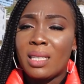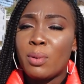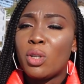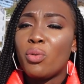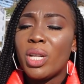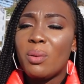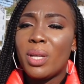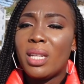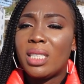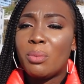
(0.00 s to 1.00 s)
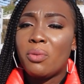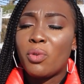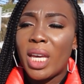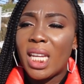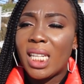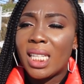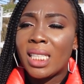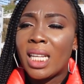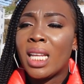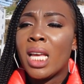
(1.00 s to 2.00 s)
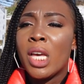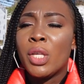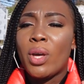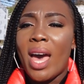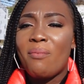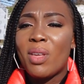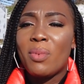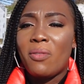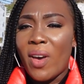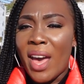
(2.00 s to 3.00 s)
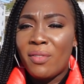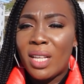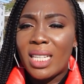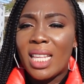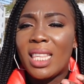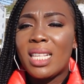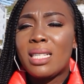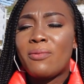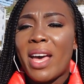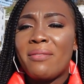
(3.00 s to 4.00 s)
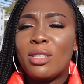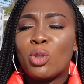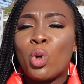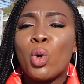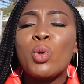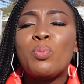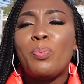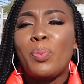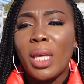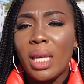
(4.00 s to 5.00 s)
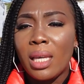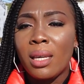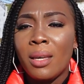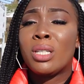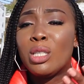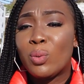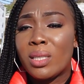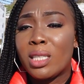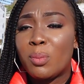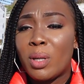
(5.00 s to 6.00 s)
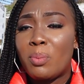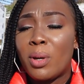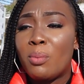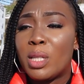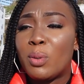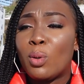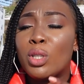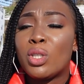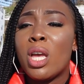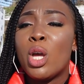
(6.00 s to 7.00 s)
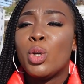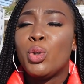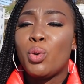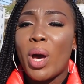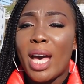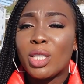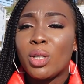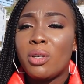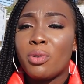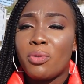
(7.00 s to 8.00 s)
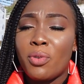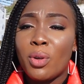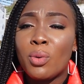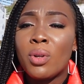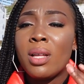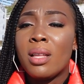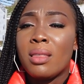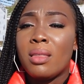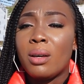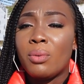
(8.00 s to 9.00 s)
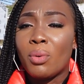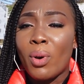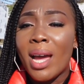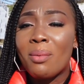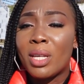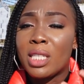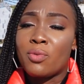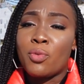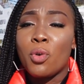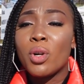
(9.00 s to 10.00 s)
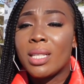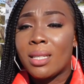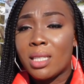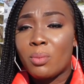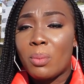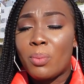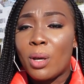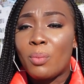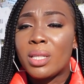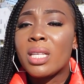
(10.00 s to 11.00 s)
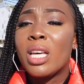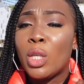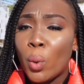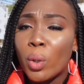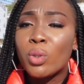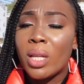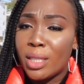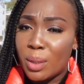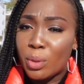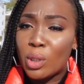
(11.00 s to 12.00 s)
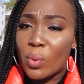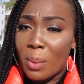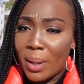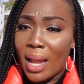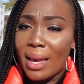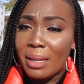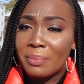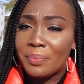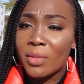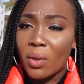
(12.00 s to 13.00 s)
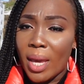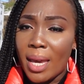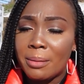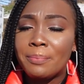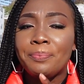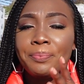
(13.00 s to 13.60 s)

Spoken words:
years, but you've already been in Germany for 8 years and you have maybe 5 years, and this 5 years could be turned to a settlement permit because you actually fulfill the requirements for the settlement permit, you're also eligible to apply, okay?